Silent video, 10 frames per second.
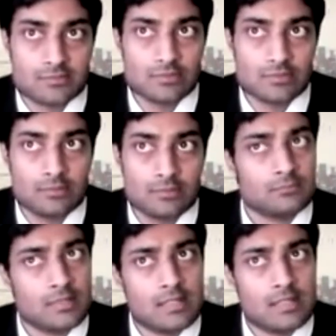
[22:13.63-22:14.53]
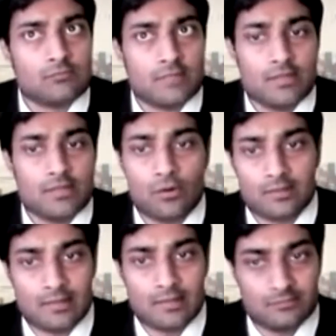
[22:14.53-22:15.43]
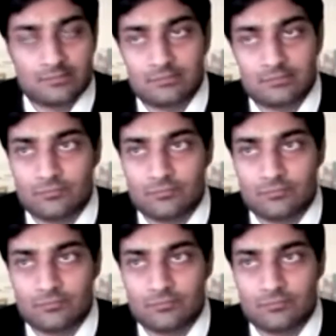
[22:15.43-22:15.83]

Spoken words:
not very organized.